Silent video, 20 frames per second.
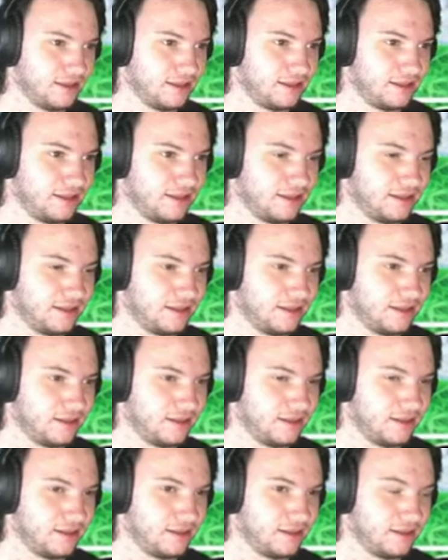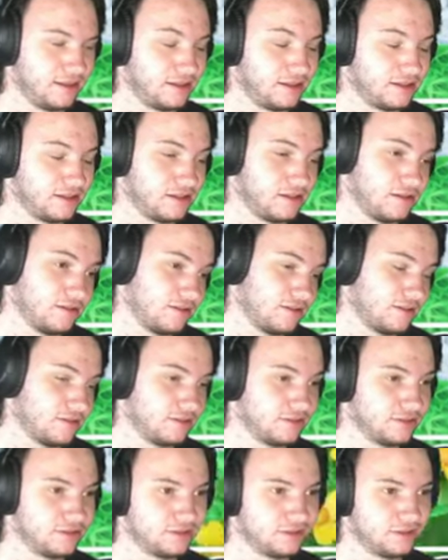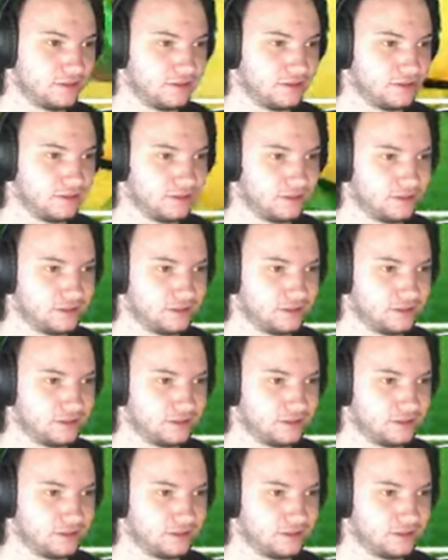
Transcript: Nobody speaks.